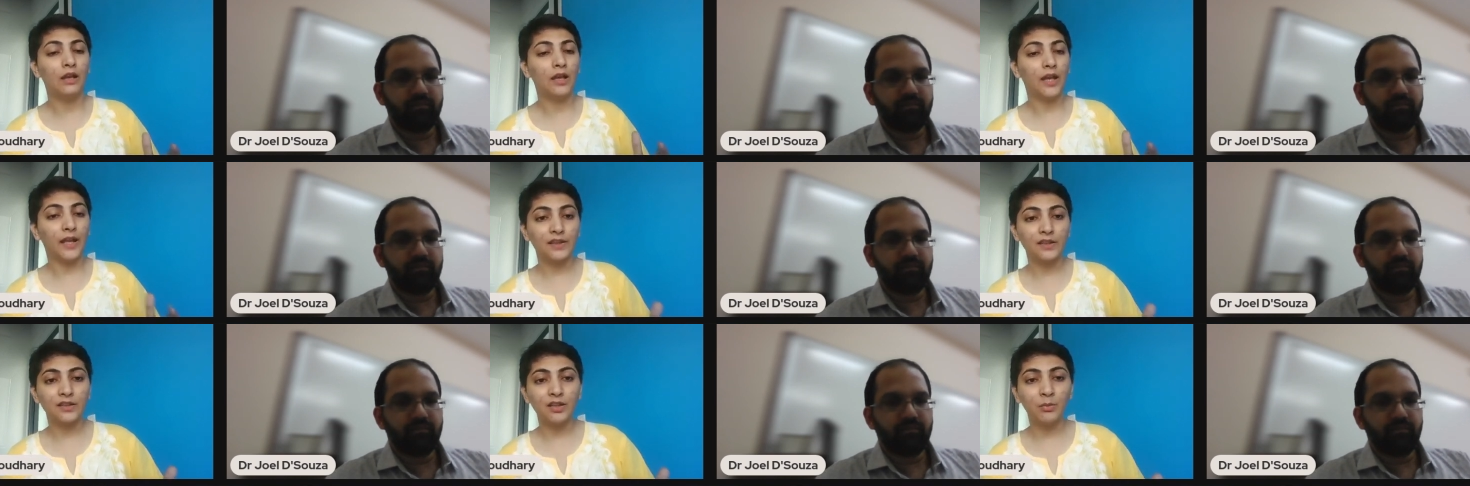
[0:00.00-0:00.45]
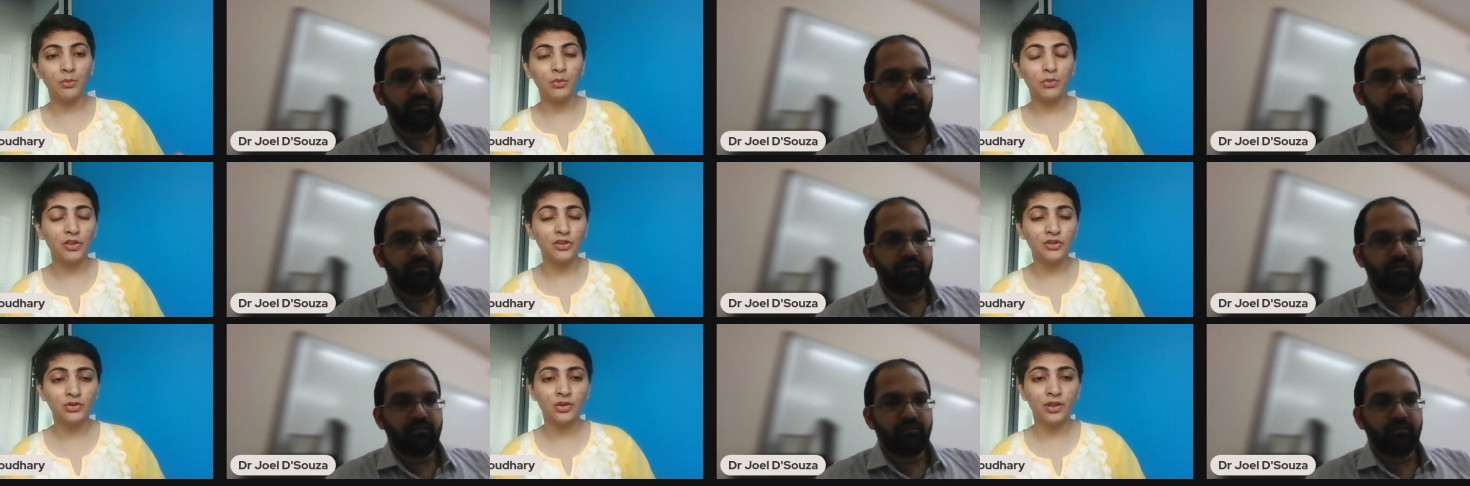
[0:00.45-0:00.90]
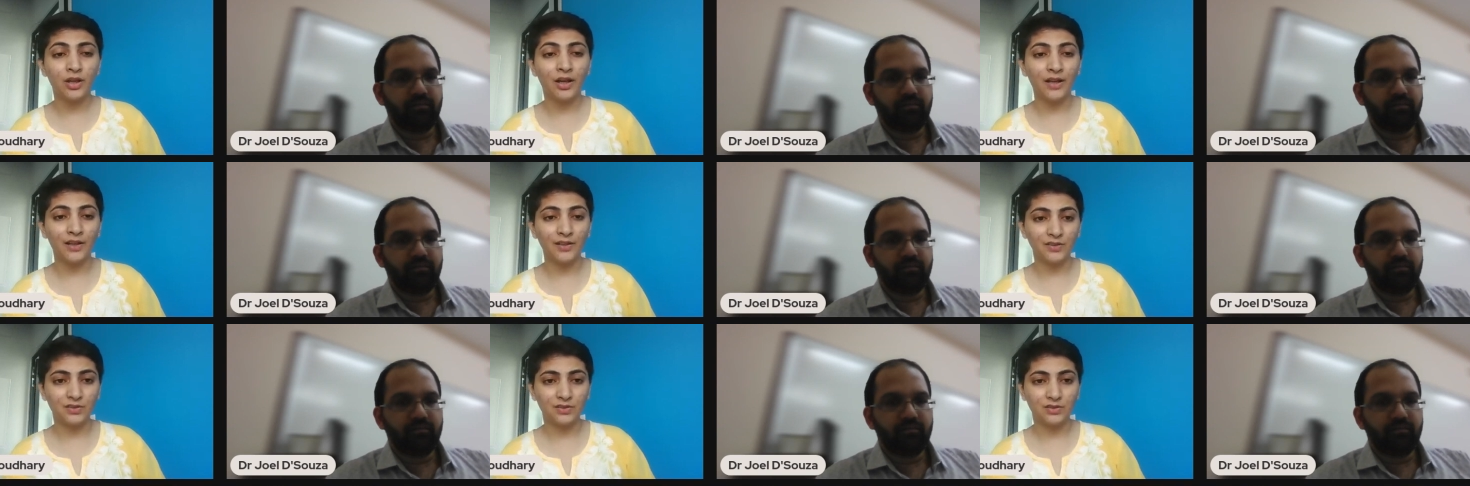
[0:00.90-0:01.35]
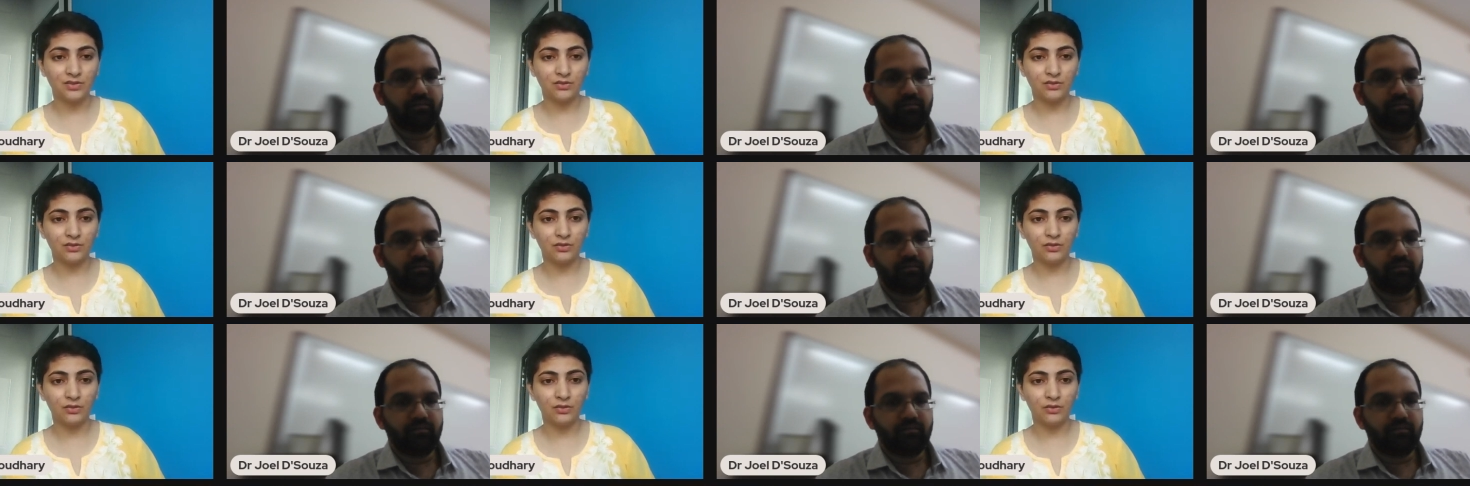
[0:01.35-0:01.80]
Speaker 1: like the WHO has
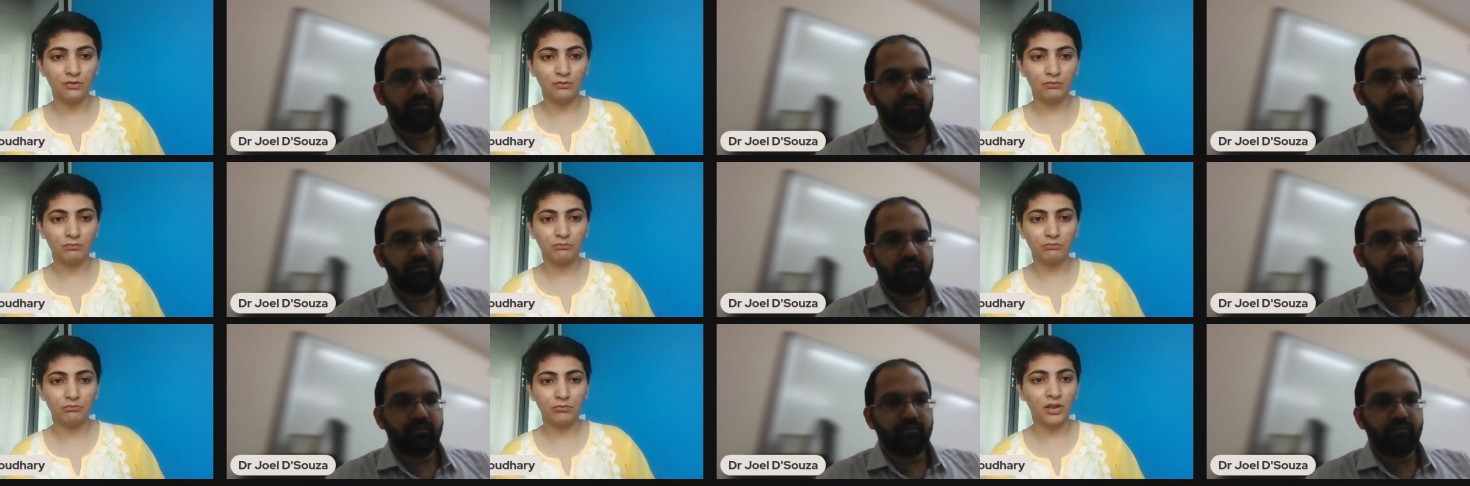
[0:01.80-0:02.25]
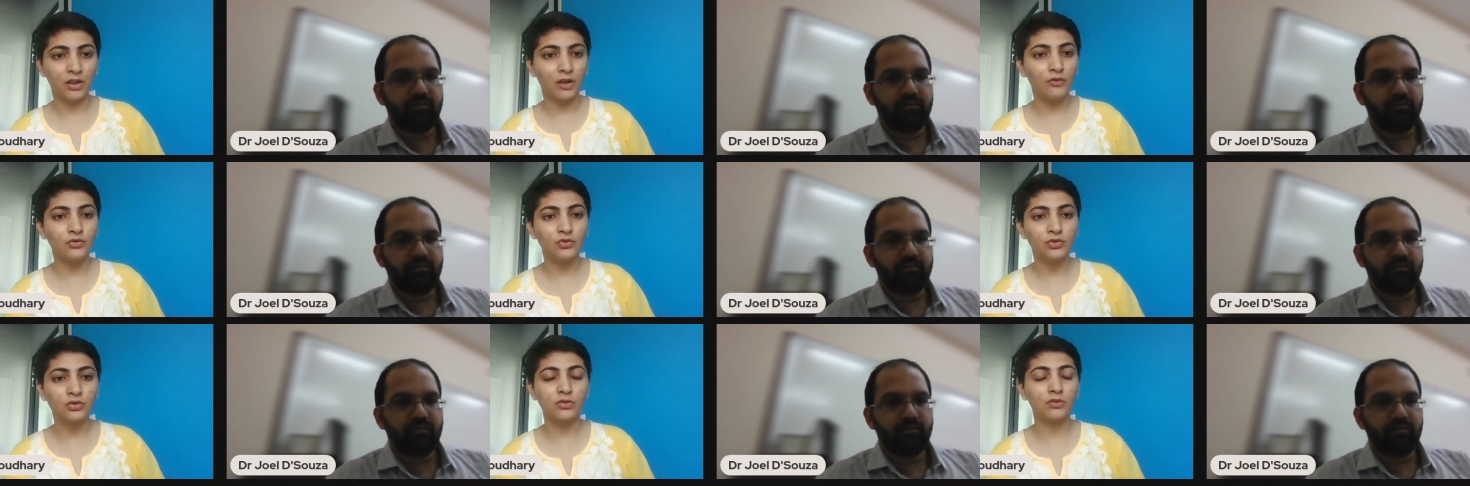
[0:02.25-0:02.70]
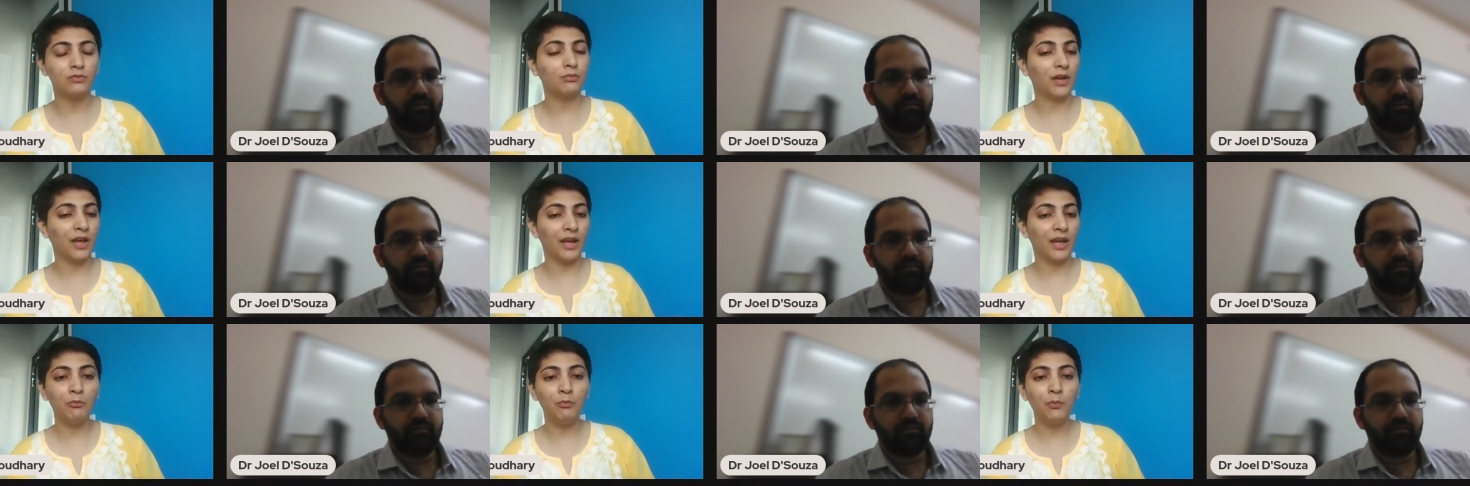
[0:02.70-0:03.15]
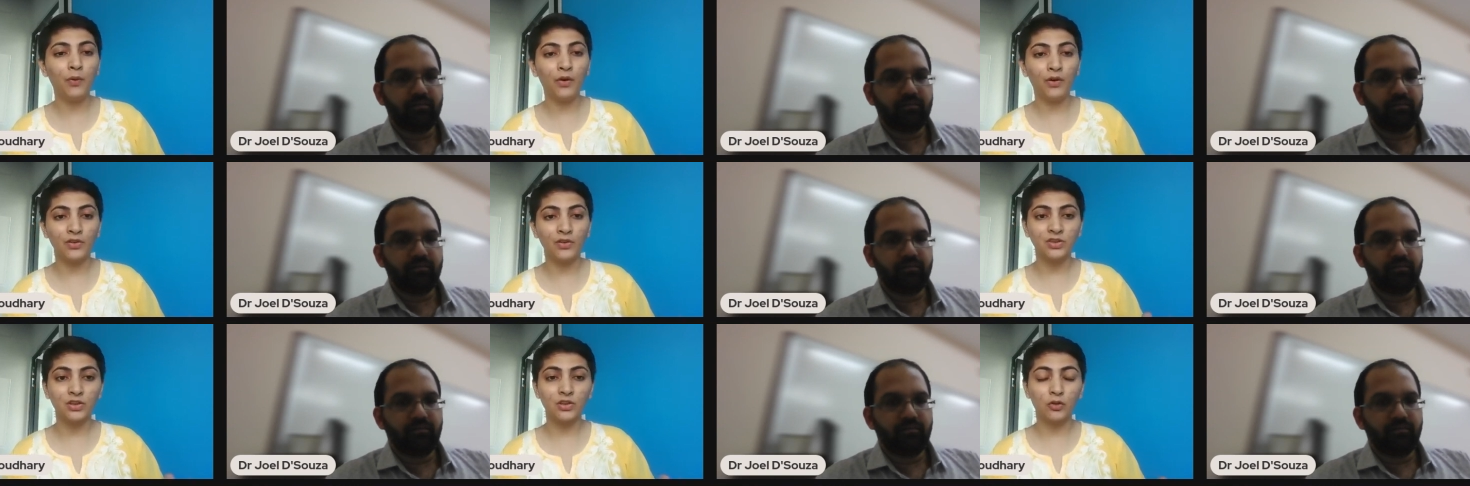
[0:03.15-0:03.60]
uh, announced
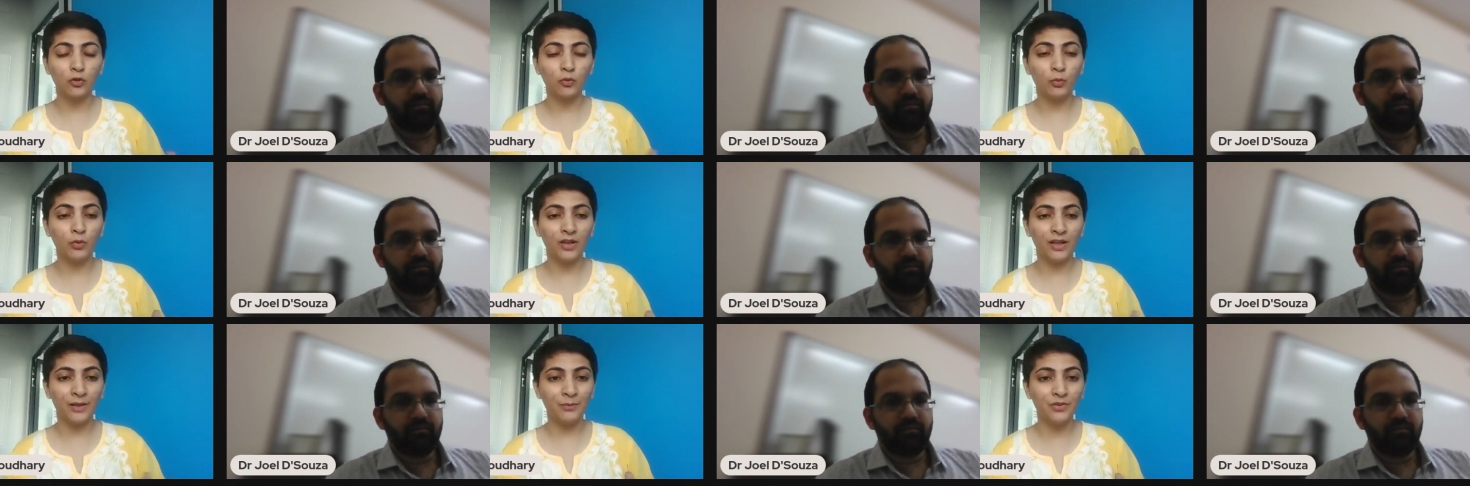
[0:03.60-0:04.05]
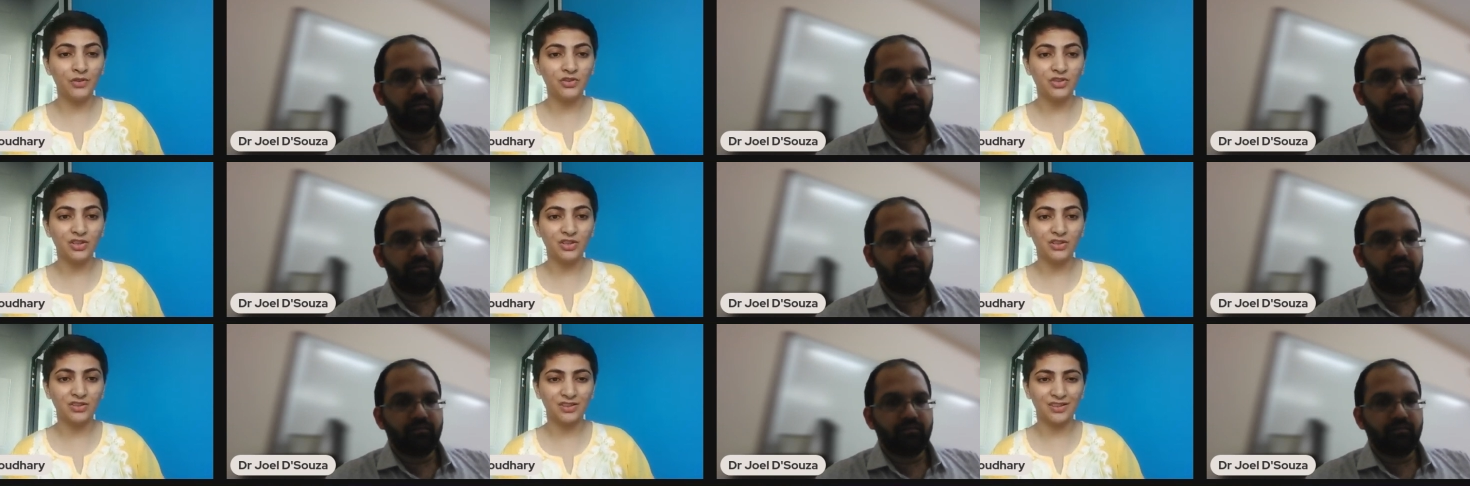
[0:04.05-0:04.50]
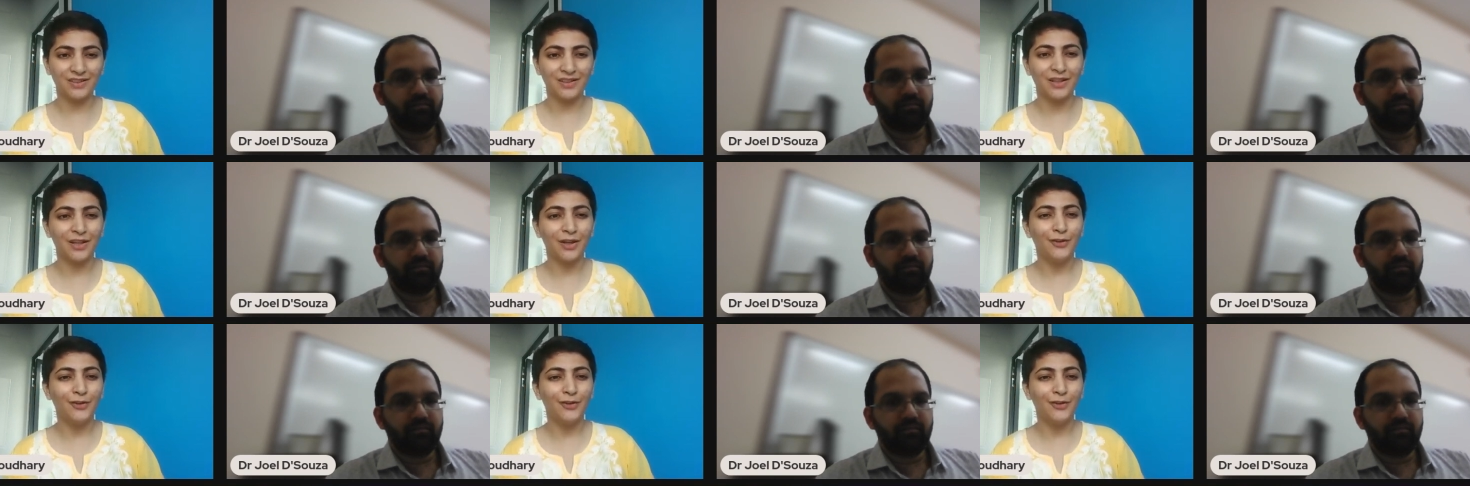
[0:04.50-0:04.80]
mpox a global emergency?